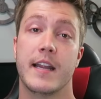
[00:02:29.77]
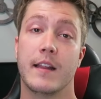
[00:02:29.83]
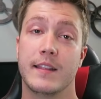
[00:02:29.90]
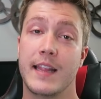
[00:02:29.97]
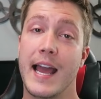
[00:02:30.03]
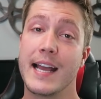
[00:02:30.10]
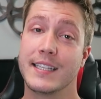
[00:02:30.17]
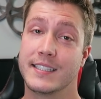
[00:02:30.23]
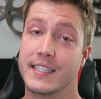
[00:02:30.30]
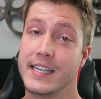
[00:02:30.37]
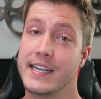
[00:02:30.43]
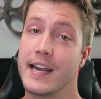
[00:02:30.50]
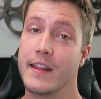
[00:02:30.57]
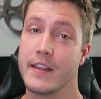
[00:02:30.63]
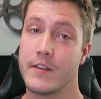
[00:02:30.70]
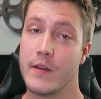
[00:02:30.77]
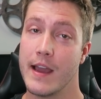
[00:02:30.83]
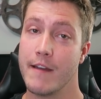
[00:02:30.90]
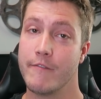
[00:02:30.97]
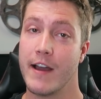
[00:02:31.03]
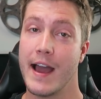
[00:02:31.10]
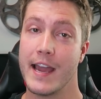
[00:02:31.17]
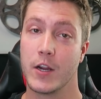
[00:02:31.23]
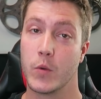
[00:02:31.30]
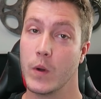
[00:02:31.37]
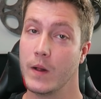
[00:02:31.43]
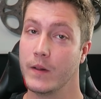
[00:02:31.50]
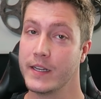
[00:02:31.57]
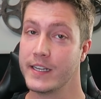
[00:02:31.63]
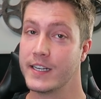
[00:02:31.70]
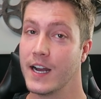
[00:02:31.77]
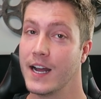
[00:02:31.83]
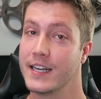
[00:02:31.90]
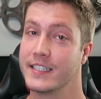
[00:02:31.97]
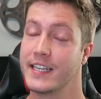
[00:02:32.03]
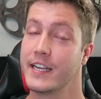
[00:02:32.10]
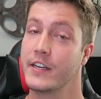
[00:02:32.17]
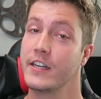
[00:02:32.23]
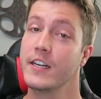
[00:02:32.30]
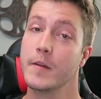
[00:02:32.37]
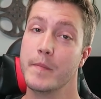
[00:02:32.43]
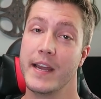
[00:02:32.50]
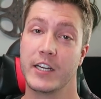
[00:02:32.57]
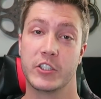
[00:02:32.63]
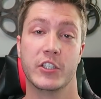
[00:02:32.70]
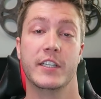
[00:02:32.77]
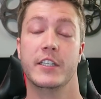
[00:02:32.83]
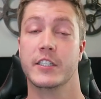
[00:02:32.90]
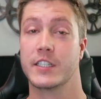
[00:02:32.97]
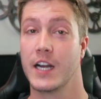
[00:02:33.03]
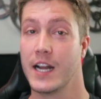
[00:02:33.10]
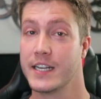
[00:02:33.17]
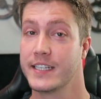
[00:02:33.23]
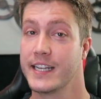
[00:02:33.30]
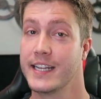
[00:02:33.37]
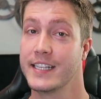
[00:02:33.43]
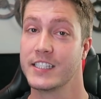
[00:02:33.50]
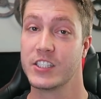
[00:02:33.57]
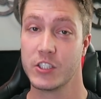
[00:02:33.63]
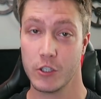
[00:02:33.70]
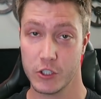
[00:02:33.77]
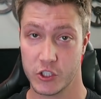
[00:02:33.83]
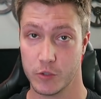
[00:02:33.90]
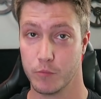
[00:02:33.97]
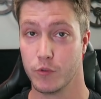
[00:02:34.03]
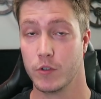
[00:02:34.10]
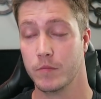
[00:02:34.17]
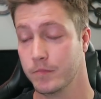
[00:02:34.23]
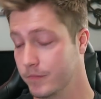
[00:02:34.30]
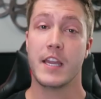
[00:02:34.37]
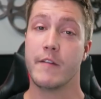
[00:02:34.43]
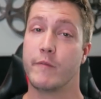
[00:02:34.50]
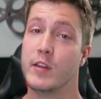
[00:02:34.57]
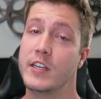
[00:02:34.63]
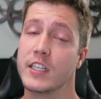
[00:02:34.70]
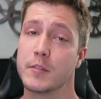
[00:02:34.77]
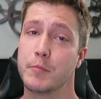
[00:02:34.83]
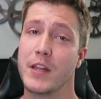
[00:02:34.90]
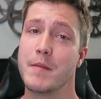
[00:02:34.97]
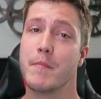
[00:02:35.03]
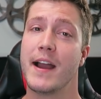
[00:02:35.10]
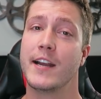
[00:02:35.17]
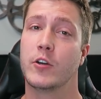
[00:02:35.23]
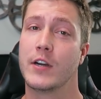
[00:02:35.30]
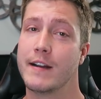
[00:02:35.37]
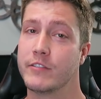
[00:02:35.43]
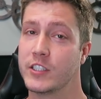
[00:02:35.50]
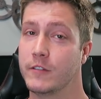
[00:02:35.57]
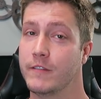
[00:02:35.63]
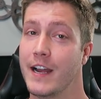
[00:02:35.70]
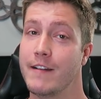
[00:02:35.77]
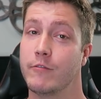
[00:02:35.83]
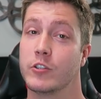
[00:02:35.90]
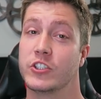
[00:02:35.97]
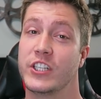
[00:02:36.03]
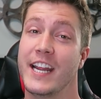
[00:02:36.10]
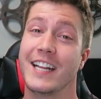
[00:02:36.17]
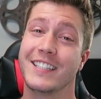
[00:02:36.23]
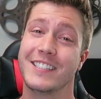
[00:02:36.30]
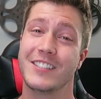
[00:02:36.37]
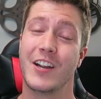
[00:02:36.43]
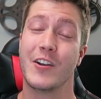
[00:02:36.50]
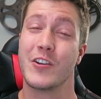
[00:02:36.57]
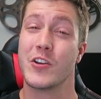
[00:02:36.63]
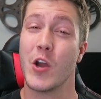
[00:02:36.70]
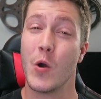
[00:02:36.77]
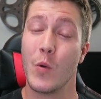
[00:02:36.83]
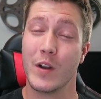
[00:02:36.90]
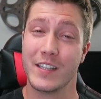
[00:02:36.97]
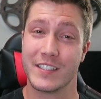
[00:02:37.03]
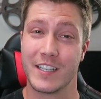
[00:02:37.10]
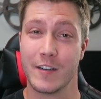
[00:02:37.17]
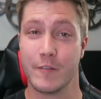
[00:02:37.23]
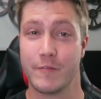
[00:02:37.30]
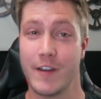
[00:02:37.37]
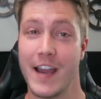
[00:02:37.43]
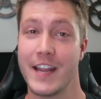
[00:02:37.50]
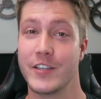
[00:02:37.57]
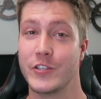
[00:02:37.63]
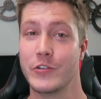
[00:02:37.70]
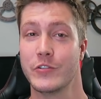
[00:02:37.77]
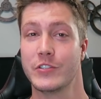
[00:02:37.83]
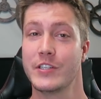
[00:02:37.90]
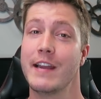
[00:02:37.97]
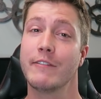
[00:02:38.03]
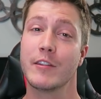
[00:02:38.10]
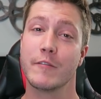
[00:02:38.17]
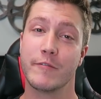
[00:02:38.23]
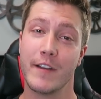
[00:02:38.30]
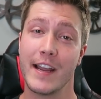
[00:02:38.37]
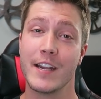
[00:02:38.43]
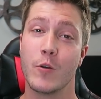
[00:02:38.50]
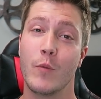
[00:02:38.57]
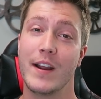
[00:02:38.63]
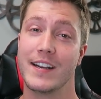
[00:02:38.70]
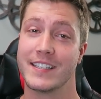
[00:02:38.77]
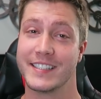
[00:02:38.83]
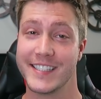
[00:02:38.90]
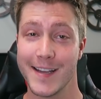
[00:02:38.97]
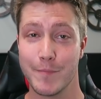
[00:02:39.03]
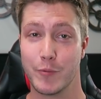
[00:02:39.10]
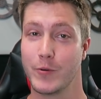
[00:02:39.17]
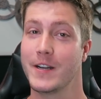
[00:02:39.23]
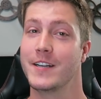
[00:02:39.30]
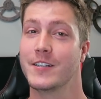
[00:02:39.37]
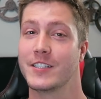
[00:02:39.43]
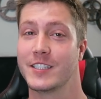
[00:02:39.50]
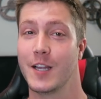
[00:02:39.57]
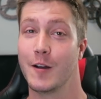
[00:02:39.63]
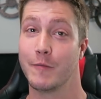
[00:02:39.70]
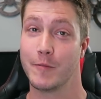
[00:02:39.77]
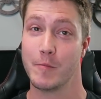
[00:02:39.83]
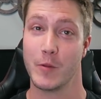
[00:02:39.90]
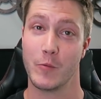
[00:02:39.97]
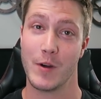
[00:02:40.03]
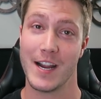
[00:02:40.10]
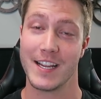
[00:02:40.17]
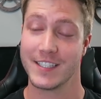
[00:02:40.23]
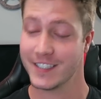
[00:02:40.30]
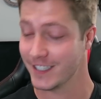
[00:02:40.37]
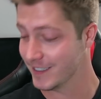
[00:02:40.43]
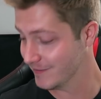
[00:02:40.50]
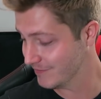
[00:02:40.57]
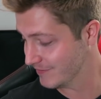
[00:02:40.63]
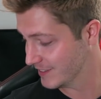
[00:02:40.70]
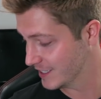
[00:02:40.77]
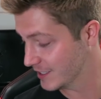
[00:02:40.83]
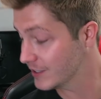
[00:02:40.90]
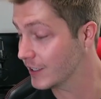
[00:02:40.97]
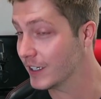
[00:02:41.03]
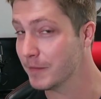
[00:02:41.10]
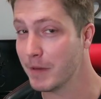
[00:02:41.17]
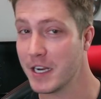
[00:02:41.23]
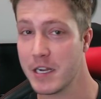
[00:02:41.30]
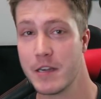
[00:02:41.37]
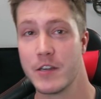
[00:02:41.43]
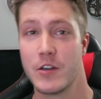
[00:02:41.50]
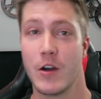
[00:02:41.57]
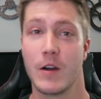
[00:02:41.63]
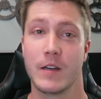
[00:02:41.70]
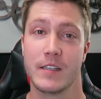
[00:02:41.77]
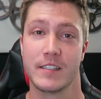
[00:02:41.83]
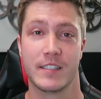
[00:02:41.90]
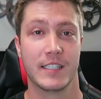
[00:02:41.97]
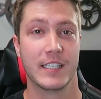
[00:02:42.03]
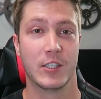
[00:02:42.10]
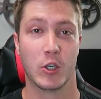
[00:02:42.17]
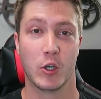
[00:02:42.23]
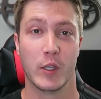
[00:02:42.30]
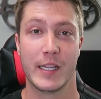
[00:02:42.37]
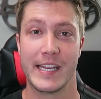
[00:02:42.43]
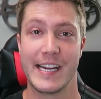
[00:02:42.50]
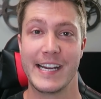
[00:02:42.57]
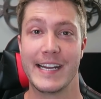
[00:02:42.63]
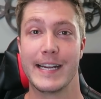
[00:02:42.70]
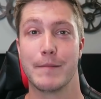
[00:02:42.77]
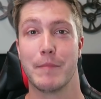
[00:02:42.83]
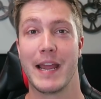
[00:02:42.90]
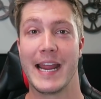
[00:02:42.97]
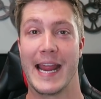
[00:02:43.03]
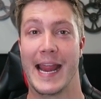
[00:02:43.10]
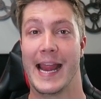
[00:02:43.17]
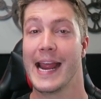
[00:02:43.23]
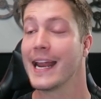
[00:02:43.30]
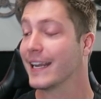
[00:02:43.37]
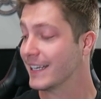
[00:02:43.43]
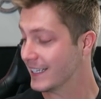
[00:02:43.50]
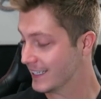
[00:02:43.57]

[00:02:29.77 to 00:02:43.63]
Now lastly, now that you have high quality content, you need to make sure that your content is searchable. If you just play Minecraft Survival, chances are no one is gonna find you, so you have to find a way to separate yourself from the rest. Sorry, my dog is currently eating my hand.